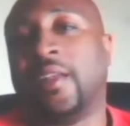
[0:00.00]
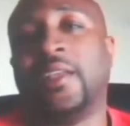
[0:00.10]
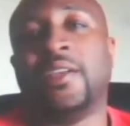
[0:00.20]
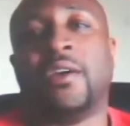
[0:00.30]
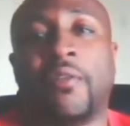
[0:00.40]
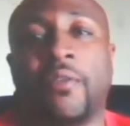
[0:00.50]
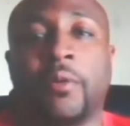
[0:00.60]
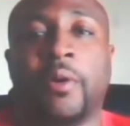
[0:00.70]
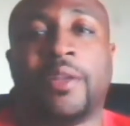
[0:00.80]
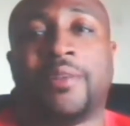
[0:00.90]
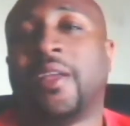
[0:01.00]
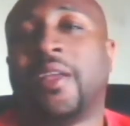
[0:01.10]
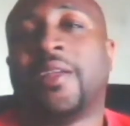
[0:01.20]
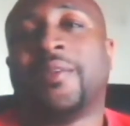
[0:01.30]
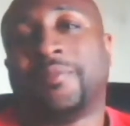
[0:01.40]
Then you go off and quit.
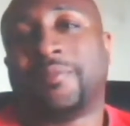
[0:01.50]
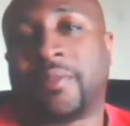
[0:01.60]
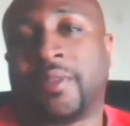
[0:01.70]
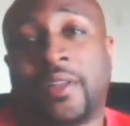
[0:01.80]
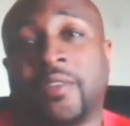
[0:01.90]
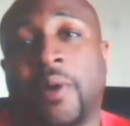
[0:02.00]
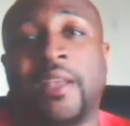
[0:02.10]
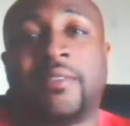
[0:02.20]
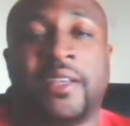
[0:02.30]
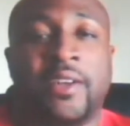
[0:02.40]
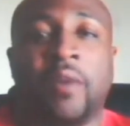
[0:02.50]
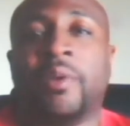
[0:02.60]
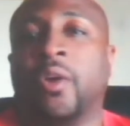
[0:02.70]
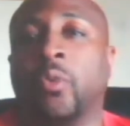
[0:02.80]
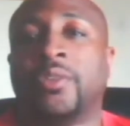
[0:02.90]
That's why they say don't
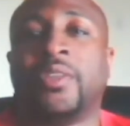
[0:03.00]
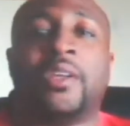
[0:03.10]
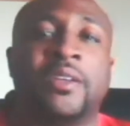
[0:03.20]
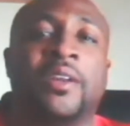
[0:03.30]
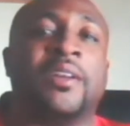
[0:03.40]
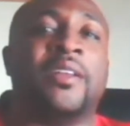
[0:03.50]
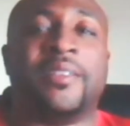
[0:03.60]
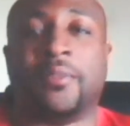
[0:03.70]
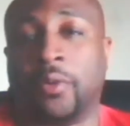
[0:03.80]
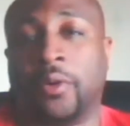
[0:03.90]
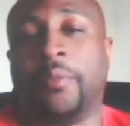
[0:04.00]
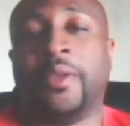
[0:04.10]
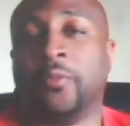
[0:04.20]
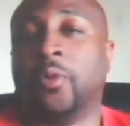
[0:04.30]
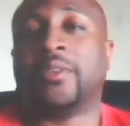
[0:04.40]
be a wussy. You know, I
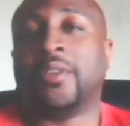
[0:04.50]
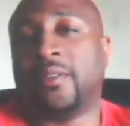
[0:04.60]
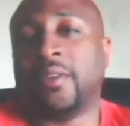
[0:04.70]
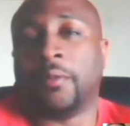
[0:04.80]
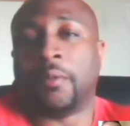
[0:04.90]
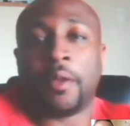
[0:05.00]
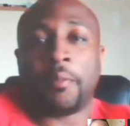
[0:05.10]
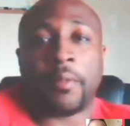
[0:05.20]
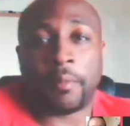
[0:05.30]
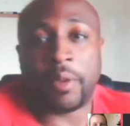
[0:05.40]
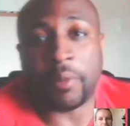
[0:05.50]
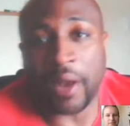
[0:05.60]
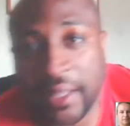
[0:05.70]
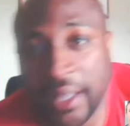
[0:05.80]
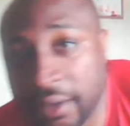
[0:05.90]
mean, wussies. You know, people
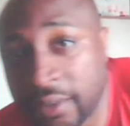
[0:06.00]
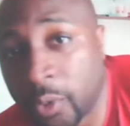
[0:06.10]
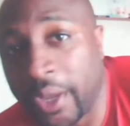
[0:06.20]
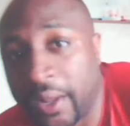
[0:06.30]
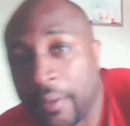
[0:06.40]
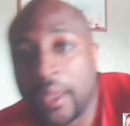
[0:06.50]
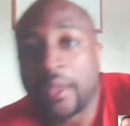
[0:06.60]
like that just quit.